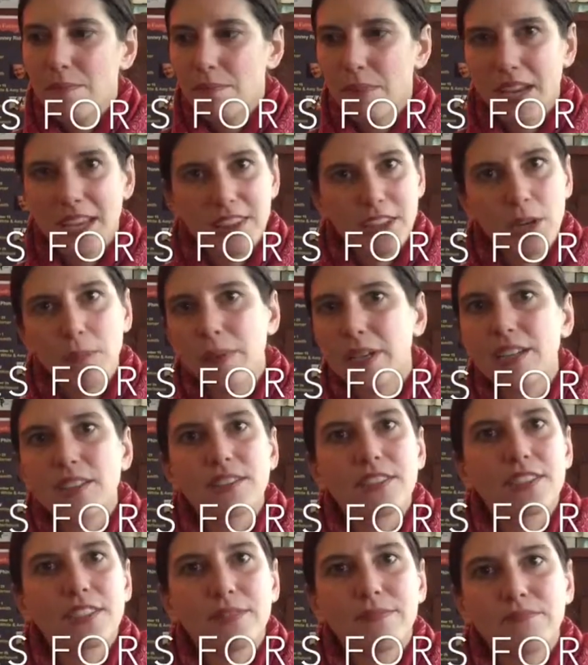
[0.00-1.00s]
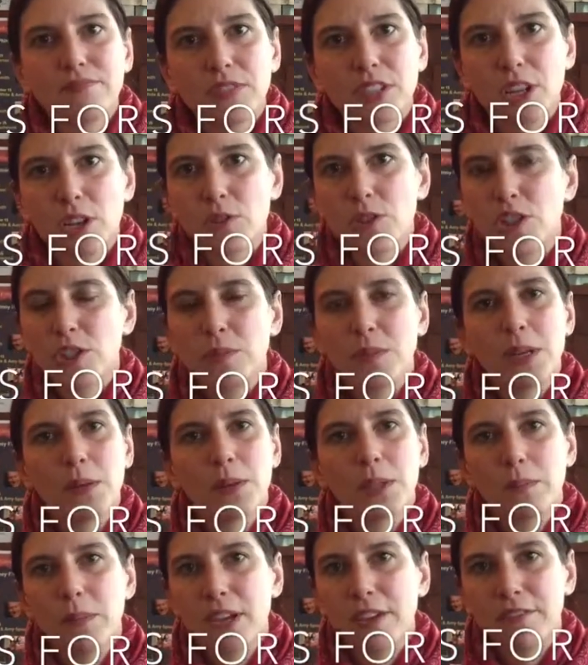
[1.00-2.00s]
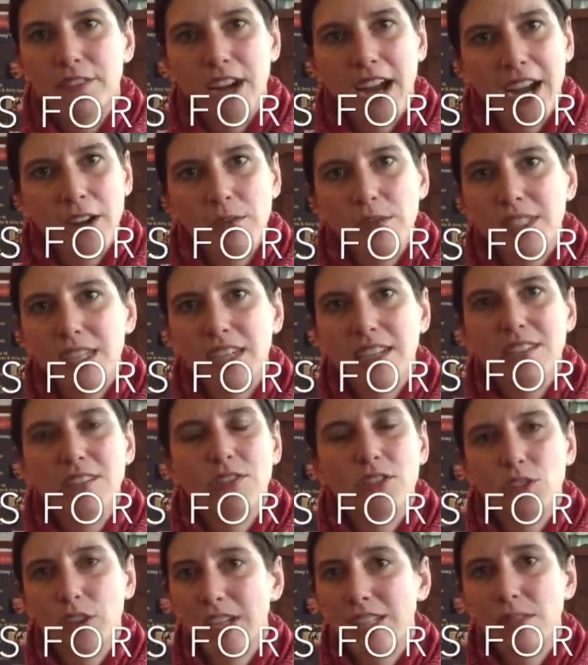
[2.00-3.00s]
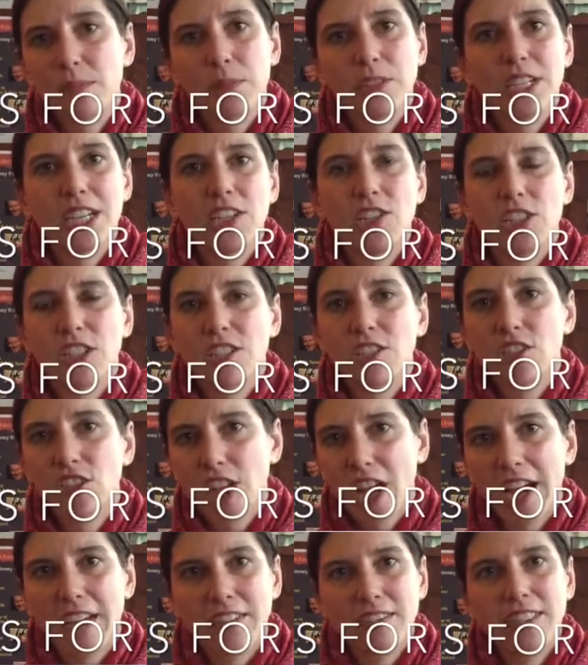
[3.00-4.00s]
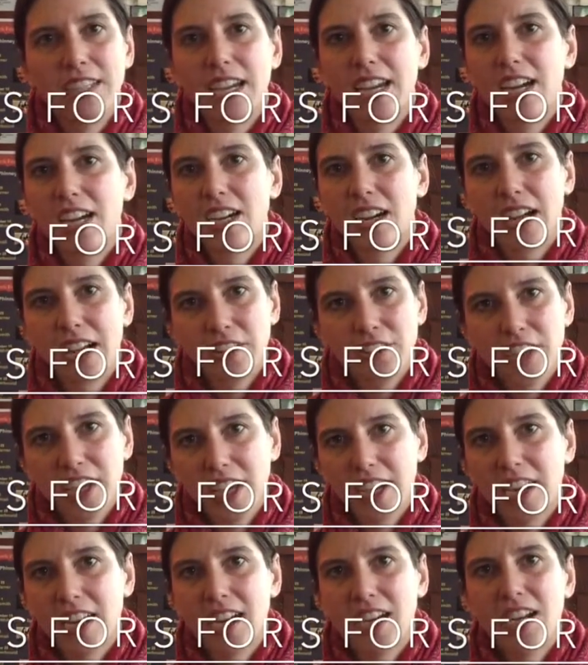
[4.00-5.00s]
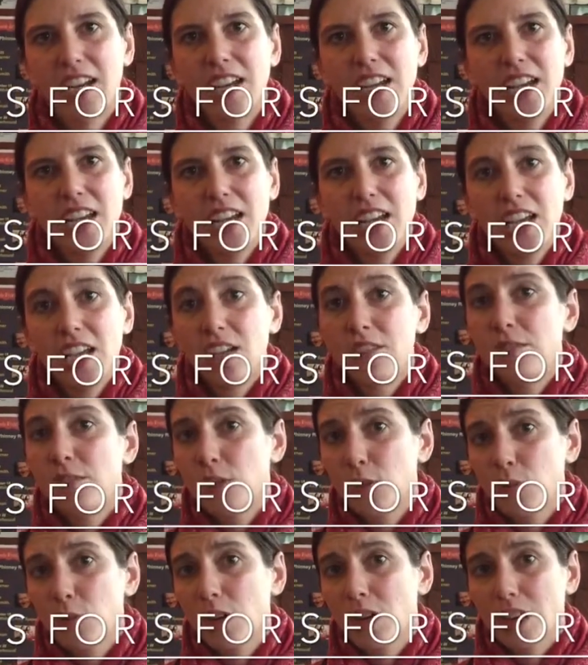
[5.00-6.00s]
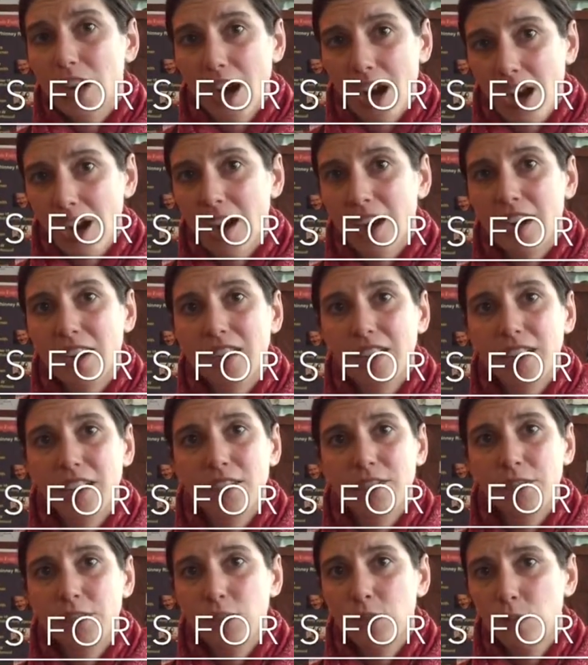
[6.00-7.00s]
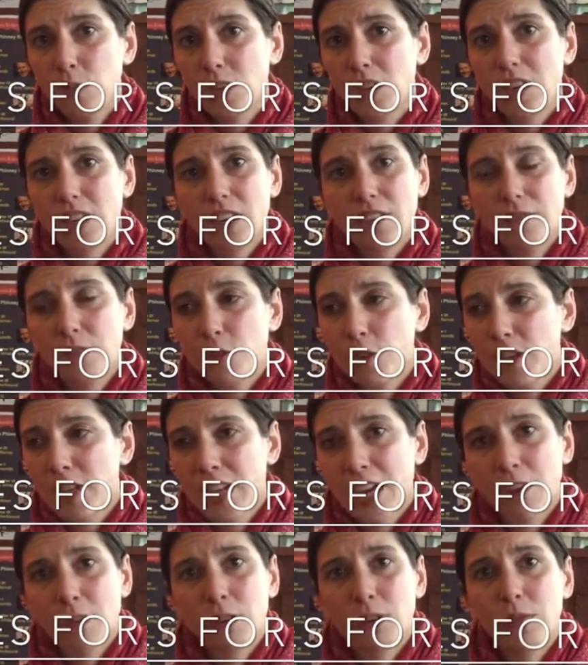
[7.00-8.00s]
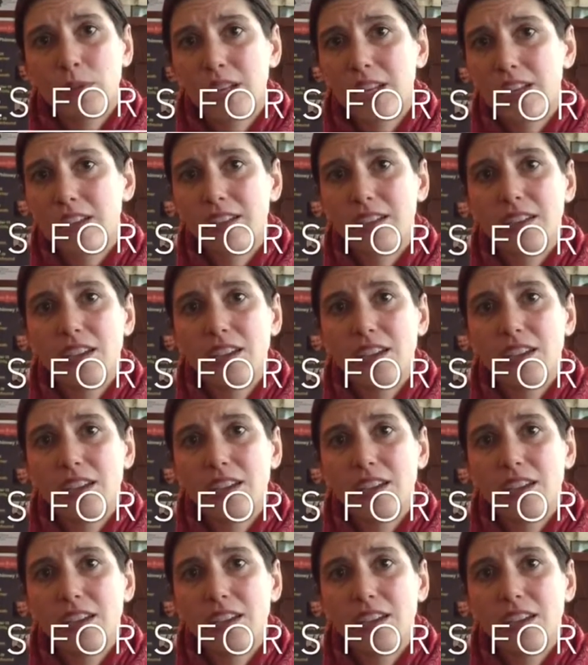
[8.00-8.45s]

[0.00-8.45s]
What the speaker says: pay their bills, should be able to pay for housing, transportation, childcare, healthcare. If you work hard, if you work a 40-hour week,